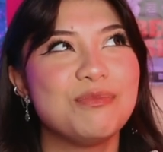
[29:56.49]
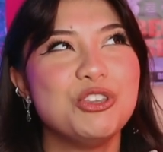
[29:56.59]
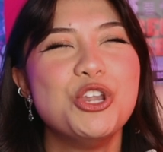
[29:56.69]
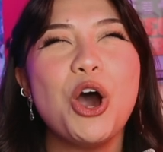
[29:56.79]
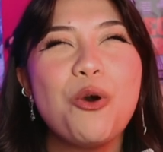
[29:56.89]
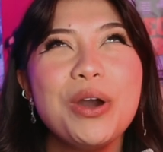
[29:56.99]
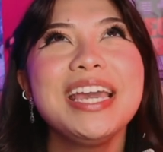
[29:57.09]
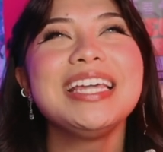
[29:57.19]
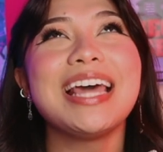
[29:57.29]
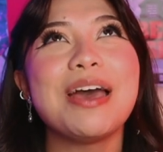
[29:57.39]

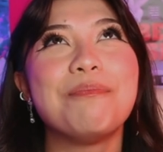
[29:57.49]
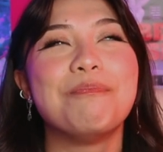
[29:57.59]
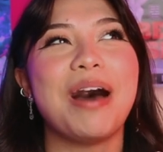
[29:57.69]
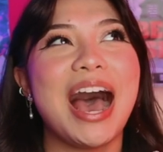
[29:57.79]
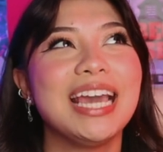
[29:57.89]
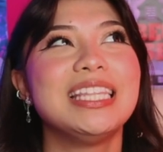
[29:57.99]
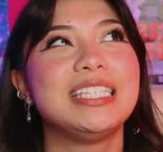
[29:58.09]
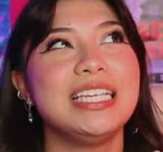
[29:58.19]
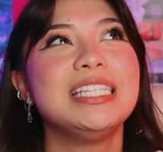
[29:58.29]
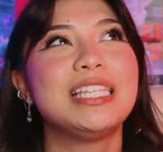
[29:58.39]
knowing that behind the
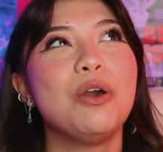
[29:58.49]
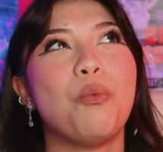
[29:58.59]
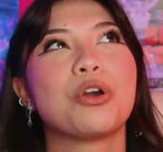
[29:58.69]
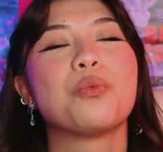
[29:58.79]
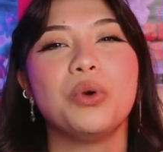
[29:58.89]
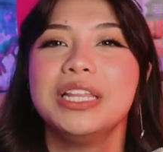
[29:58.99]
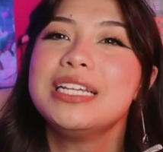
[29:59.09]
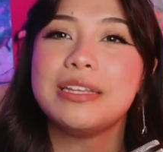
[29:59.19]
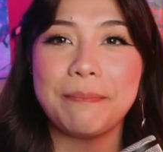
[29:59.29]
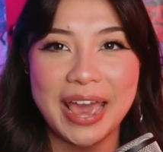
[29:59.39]
scenes they weren't
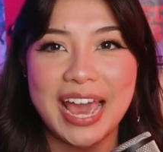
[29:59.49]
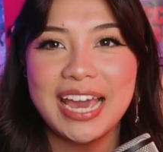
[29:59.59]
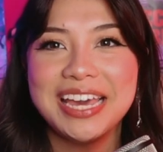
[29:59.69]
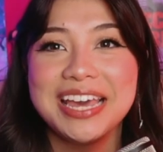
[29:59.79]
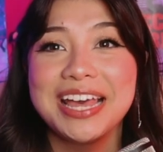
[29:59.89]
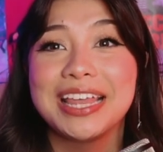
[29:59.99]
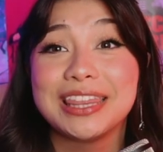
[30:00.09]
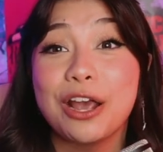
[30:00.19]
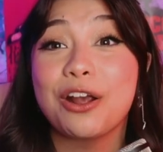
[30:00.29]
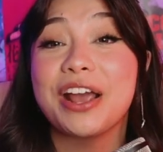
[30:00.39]
willing to pay
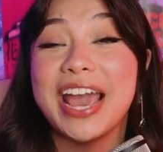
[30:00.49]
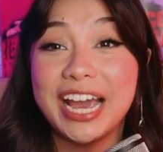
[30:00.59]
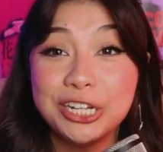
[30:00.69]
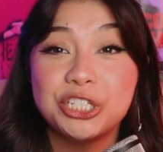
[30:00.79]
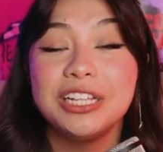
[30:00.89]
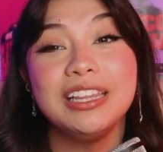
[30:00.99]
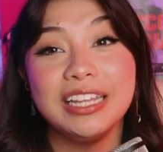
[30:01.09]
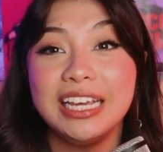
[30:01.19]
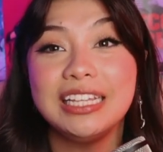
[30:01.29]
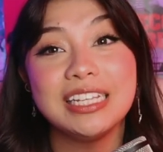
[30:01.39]
their Asian
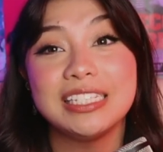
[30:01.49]
lead the